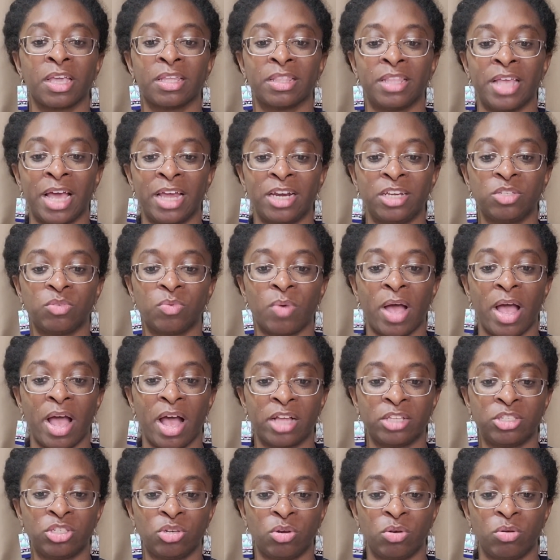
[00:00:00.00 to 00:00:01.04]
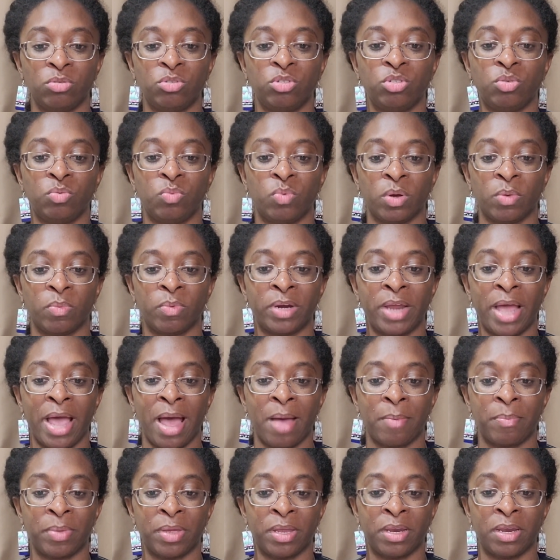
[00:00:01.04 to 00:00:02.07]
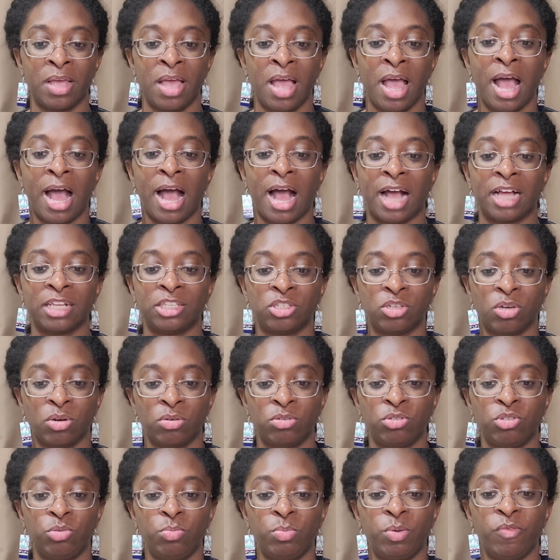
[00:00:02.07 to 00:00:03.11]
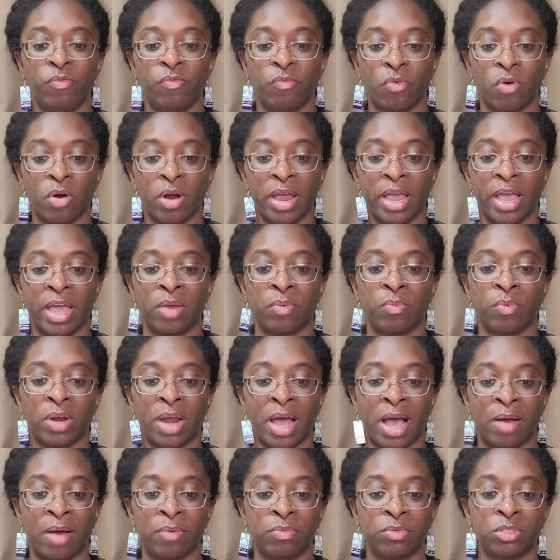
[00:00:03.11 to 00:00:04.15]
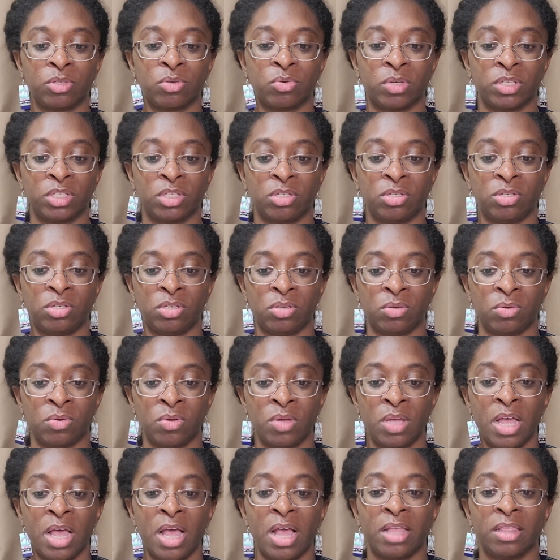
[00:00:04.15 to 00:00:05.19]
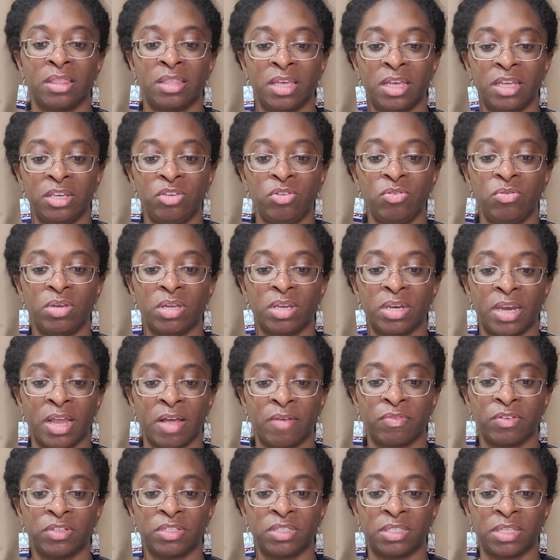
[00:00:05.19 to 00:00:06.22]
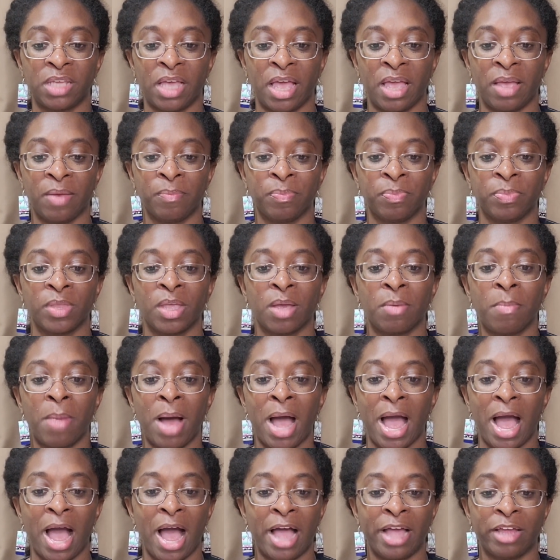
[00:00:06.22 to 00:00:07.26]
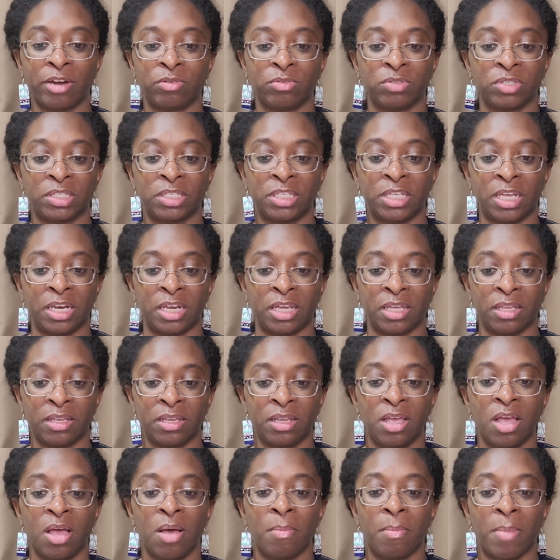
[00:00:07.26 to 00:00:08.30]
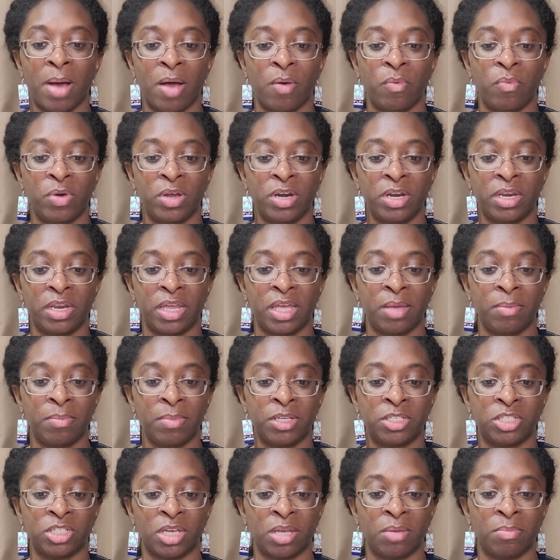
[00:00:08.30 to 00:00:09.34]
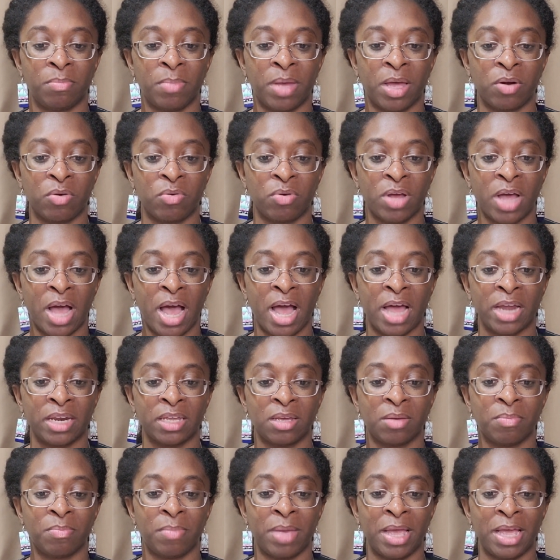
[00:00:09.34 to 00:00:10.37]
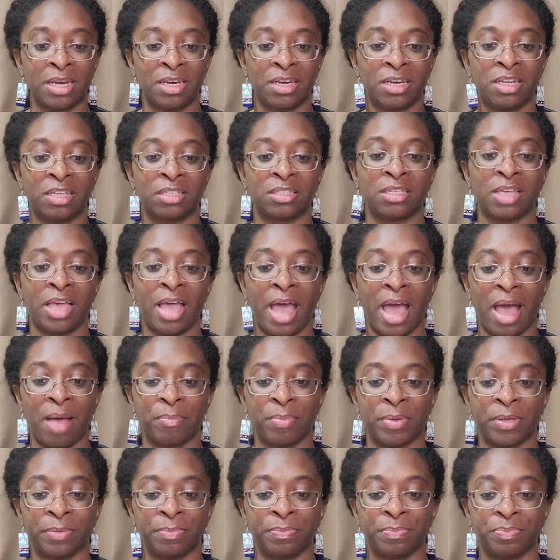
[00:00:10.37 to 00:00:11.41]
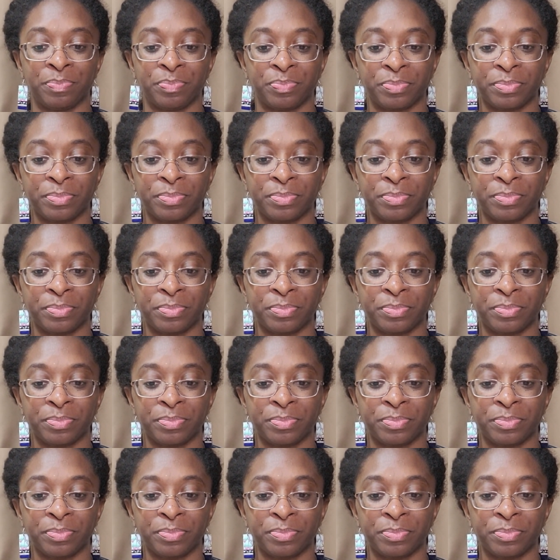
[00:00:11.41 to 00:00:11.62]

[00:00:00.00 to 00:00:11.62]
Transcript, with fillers: That is why I told you what would happen. I told you beforehand what I was going to do. Then you could never say, my idols did it. My wooden image and metal God commanded it to happen.